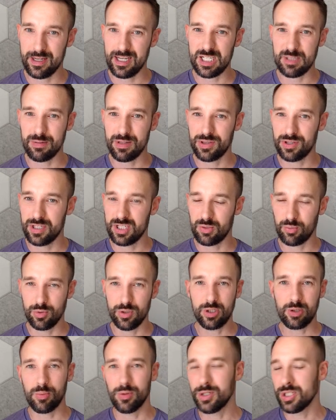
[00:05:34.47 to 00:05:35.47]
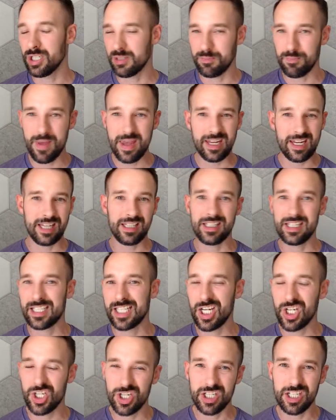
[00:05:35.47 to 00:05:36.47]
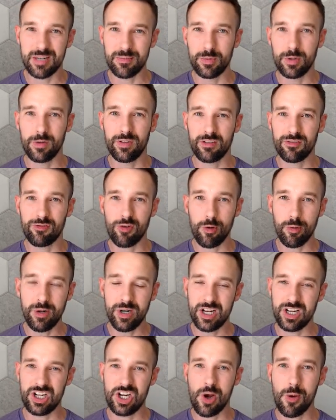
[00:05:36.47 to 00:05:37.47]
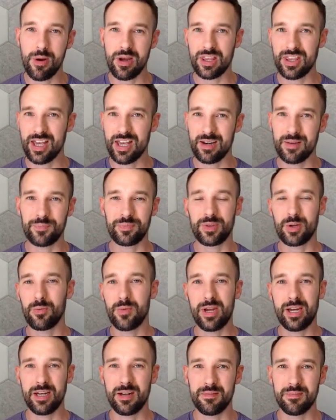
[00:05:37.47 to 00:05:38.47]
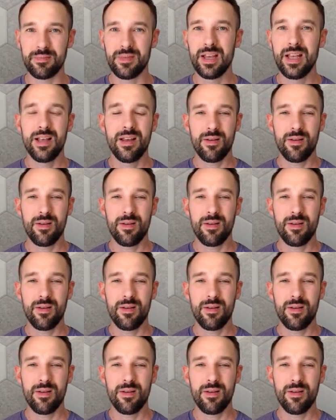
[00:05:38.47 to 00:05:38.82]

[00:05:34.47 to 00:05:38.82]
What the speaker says: us with this work, we're just making decisions and moving forward and knowing that we can